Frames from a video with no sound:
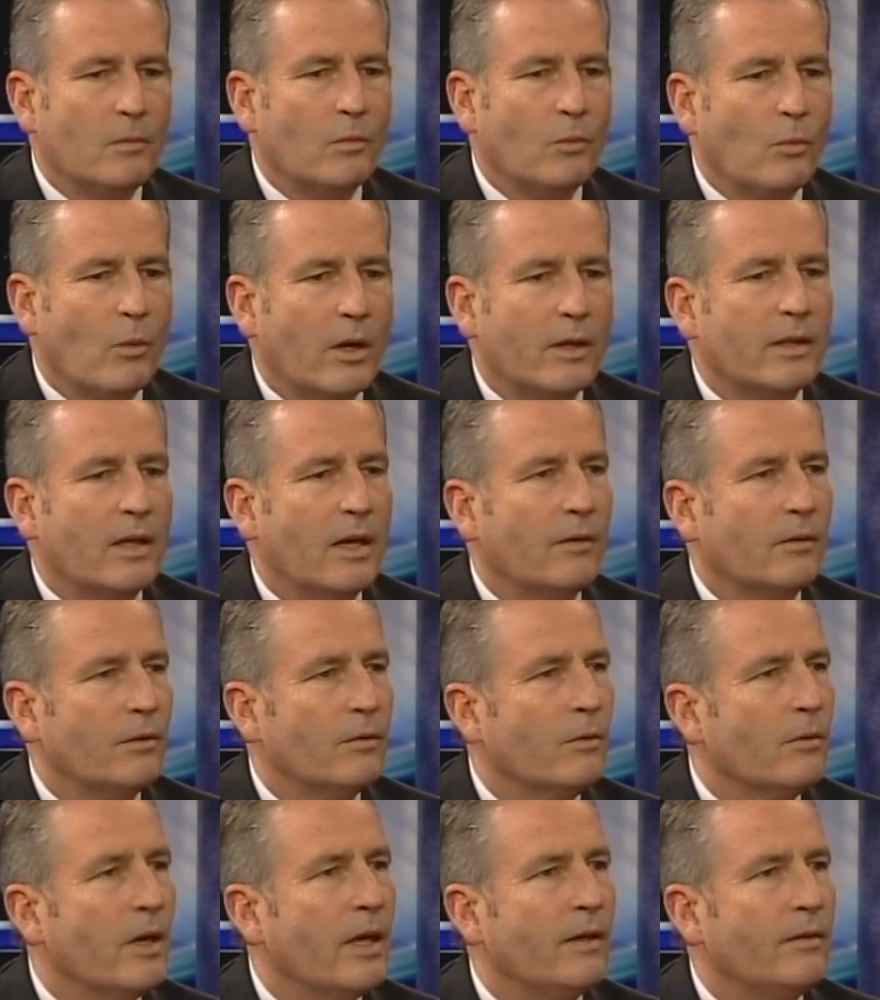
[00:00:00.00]
worked out
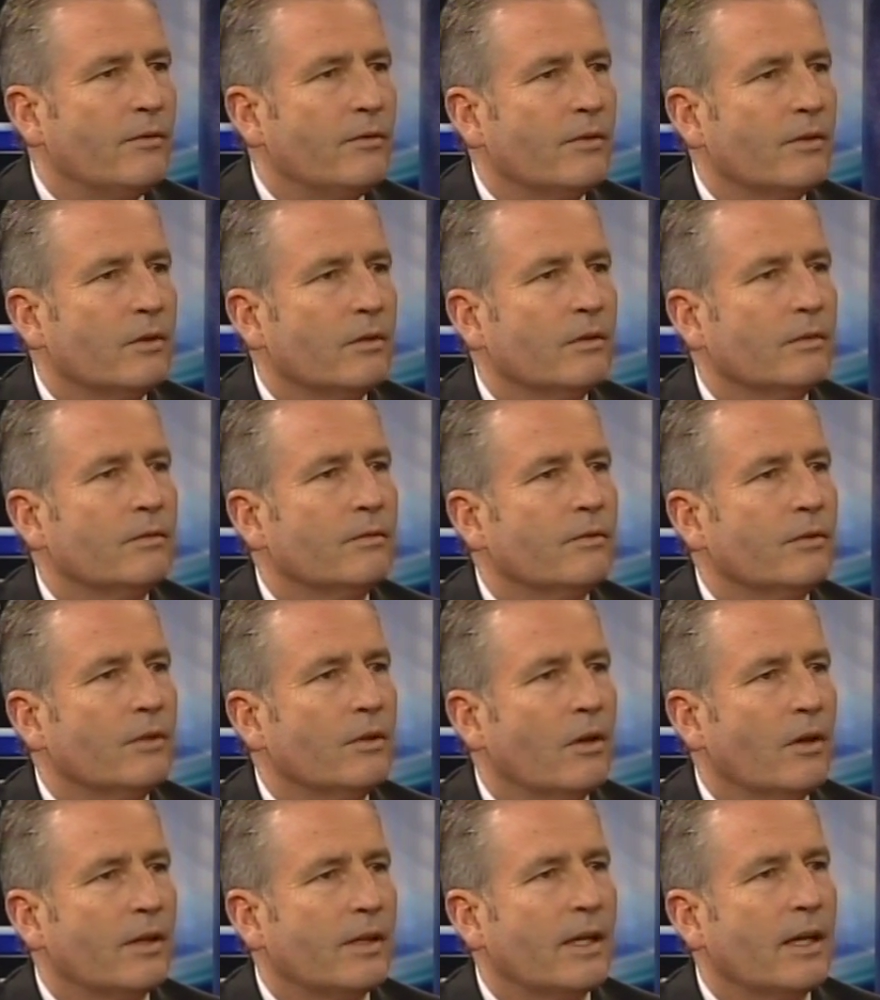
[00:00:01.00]
great for
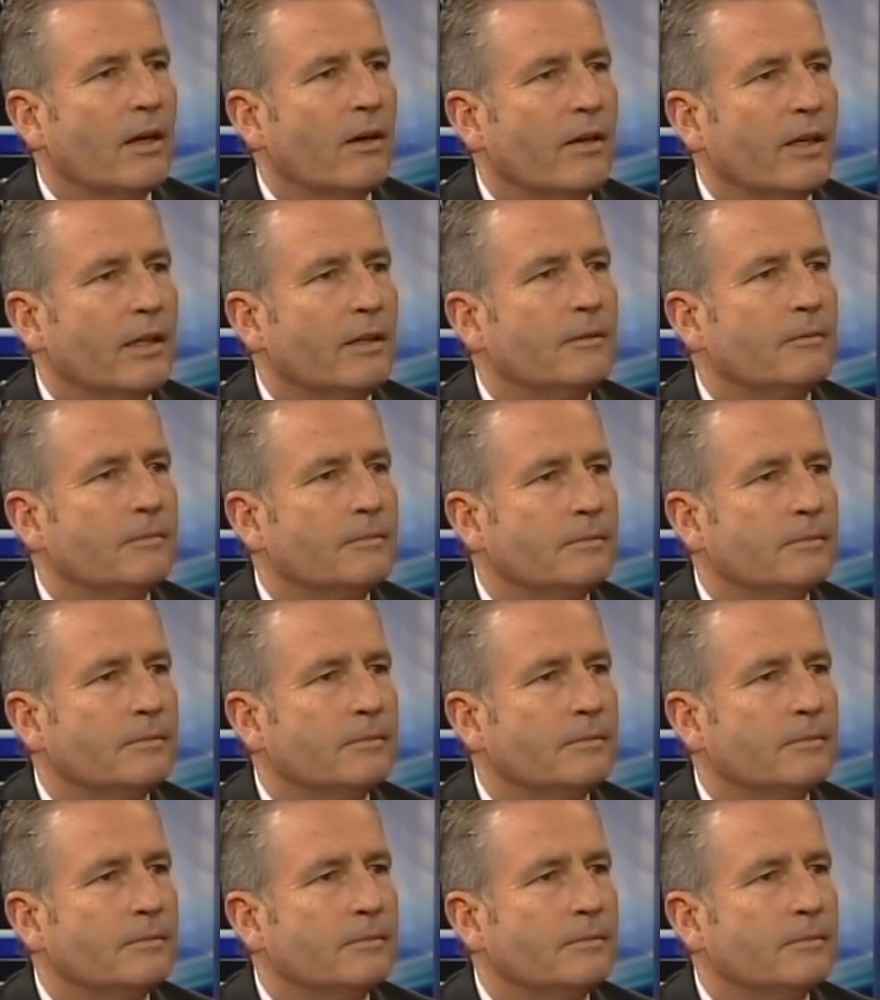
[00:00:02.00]
North County.